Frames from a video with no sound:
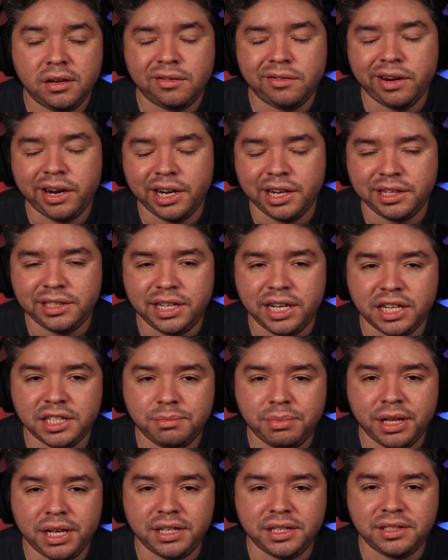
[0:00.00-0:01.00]
Granted, it takes
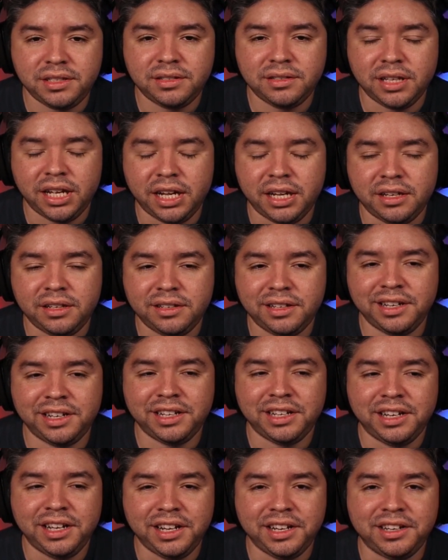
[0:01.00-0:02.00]
place like
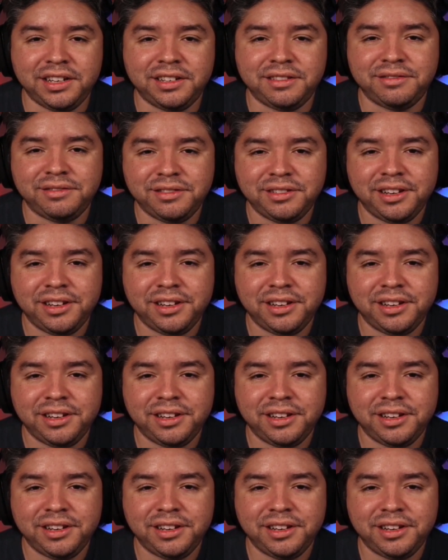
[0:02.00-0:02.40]
in